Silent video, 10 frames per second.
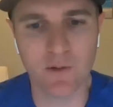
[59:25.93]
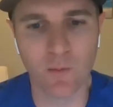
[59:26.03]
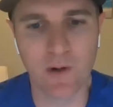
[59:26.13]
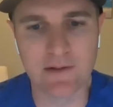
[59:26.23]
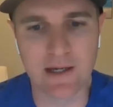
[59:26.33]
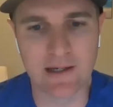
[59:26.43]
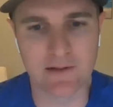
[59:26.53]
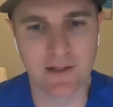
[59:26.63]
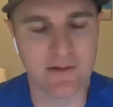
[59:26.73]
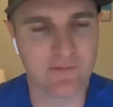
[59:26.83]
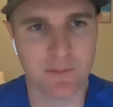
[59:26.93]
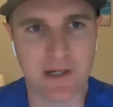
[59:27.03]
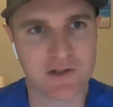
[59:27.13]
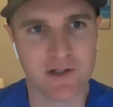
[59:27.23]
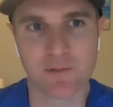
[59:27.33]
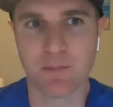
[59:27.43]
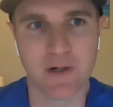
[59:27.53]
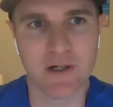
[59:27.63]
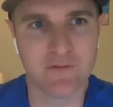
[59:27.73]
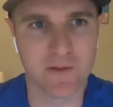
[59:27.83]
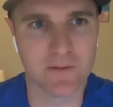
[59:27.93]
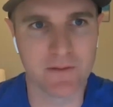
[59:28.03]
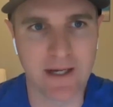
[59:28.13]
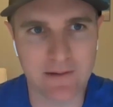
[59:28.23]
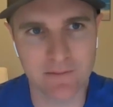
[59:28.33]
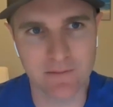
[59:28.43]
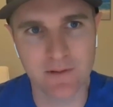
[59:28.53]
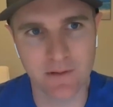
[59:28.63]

when like the information is pre-filled out,